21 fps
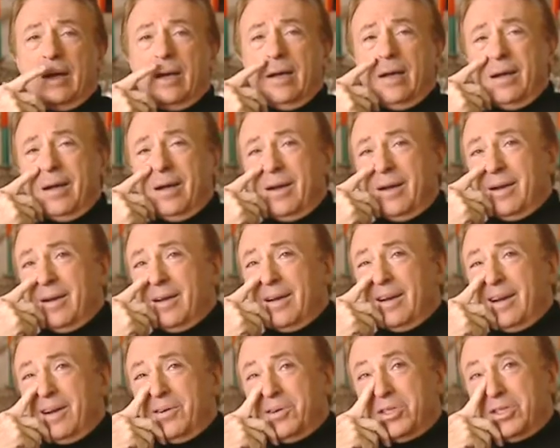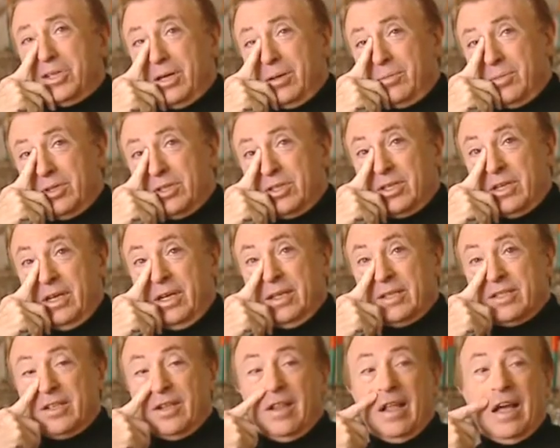I would tell them to see
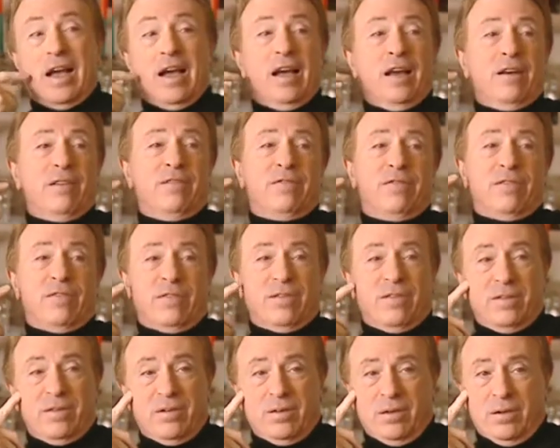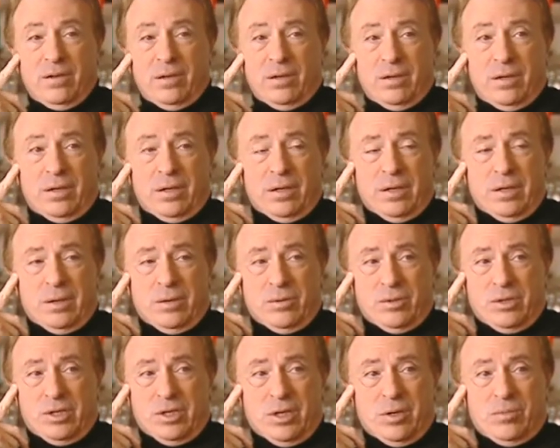It's Alive. I
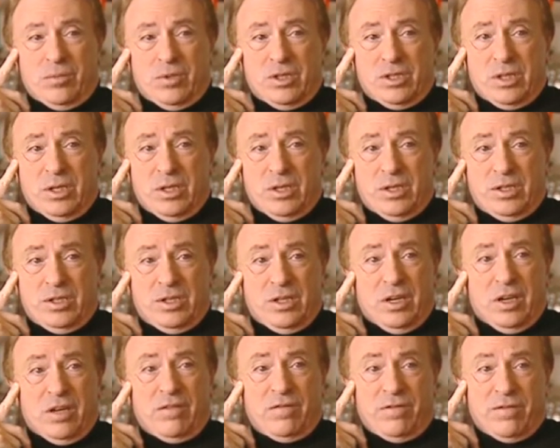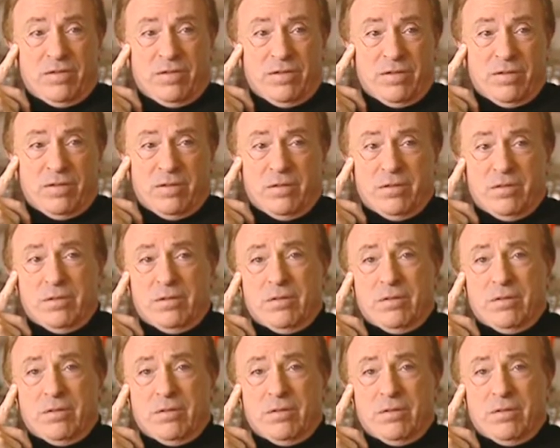would tell them to see The Stuff.